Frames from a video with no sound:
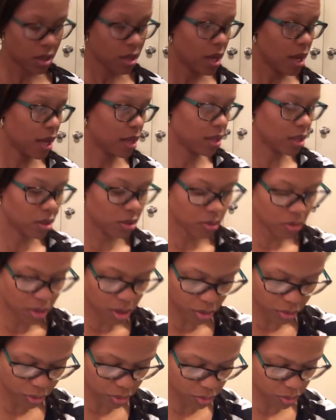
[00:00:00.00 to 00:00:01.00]
And then you
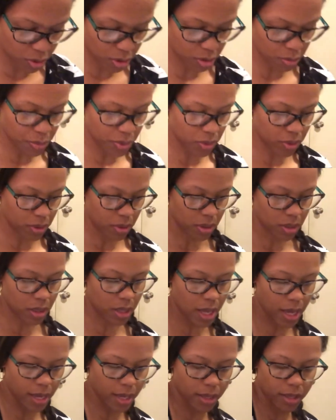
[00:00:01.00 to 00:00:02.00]
go through your book.
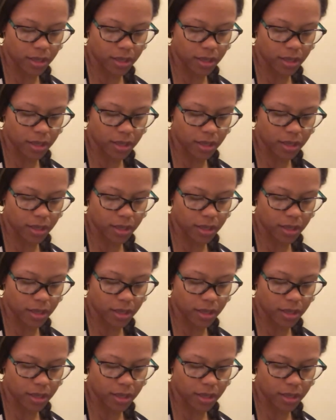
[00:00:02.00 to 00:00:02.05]
Like